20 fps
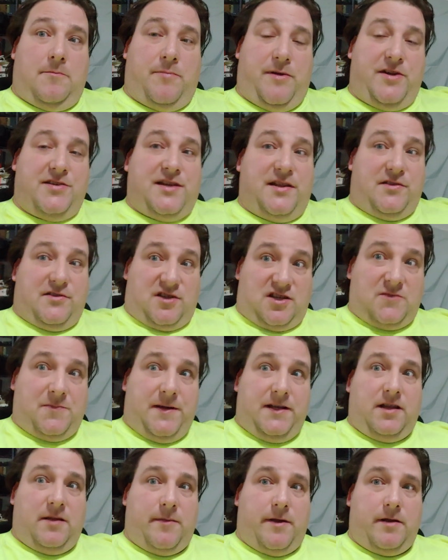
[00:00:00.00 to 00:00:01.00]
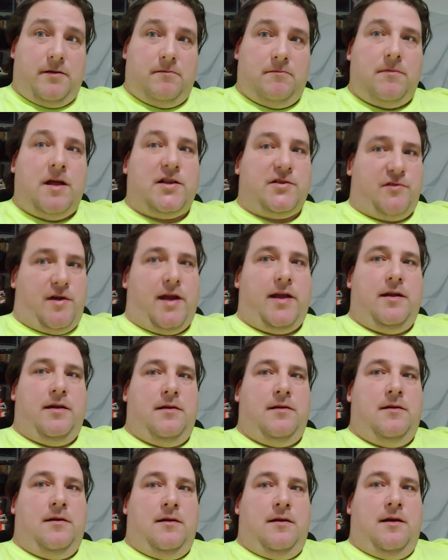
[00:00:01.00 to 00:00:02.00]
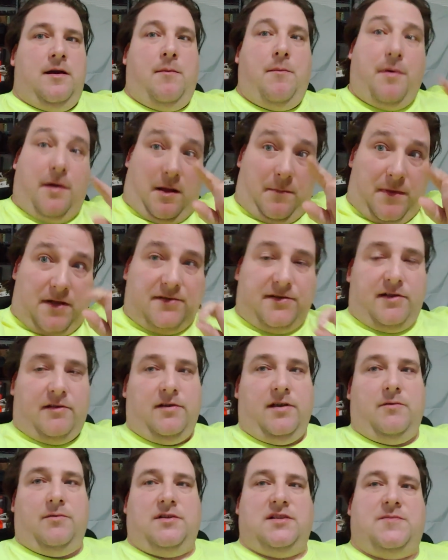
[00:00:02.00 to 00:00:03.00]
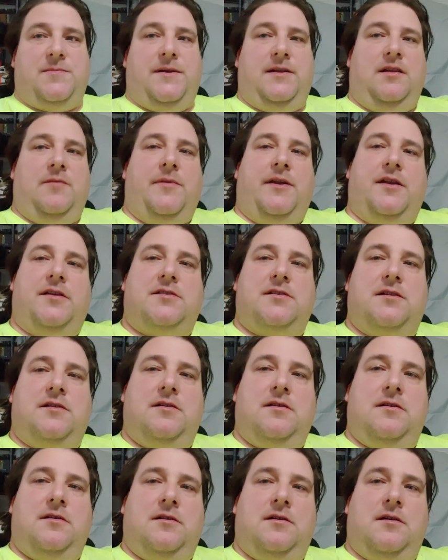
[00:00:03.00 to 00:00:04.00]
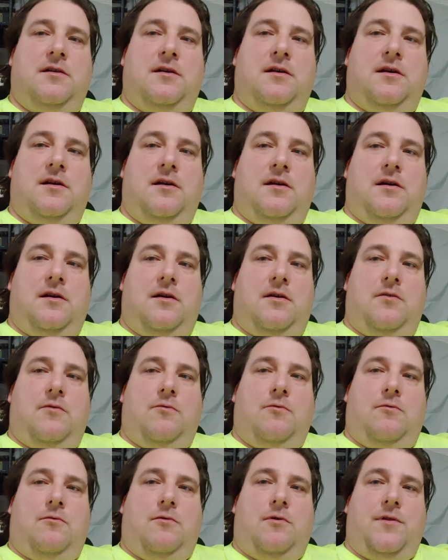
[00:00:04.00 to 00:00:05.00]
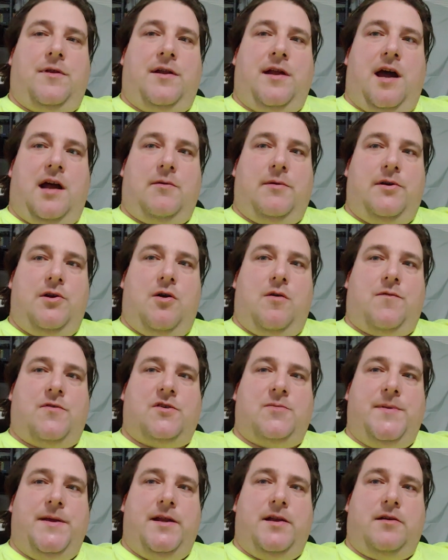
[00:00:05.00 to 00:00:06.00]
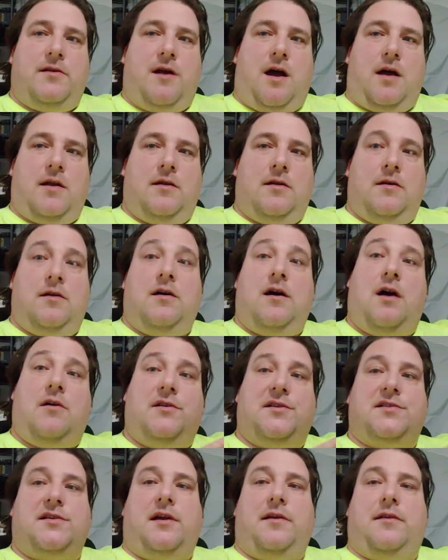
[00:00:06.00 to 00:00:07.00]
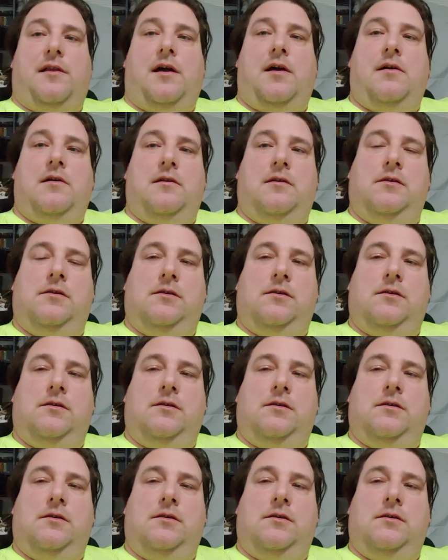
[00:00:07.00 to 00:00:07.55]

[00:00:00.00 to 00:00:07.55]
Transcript: But you said there's a speed limit. That's right. But I'm not telling you what the speed limit is. Well, then how do we know if we're speeding or not? I'll decide that.